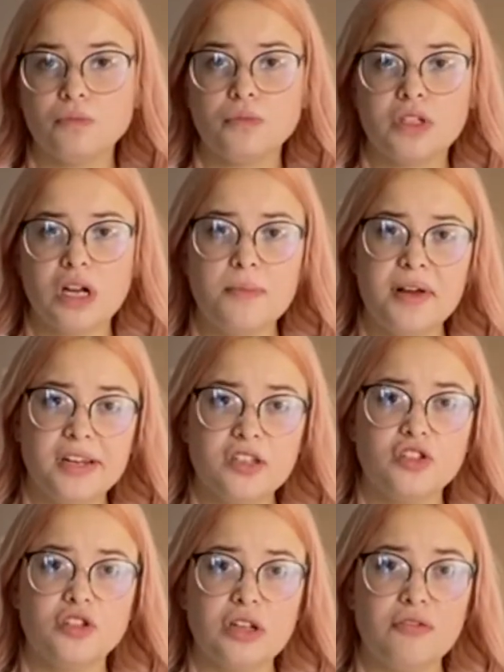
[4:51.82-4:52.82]
10
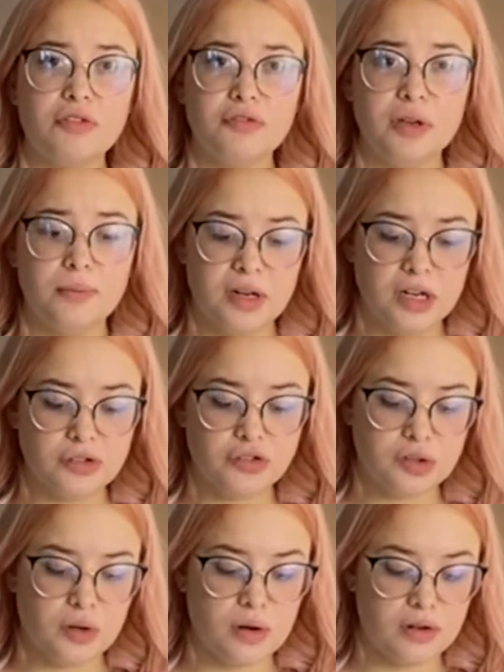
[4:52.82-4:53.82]
minutes, 10-15
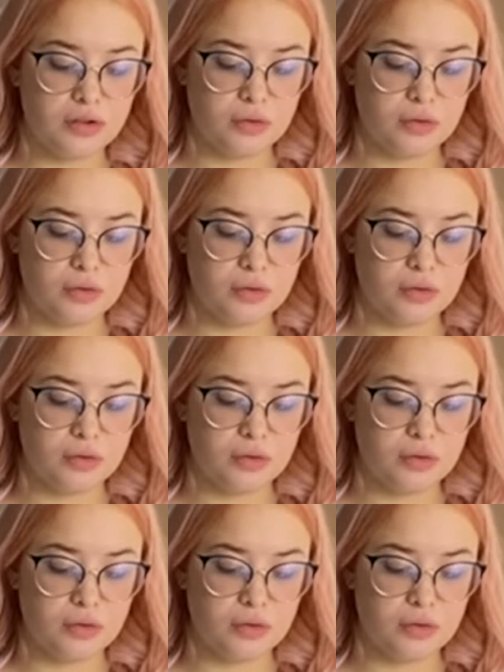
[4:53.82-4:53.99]
minutes, so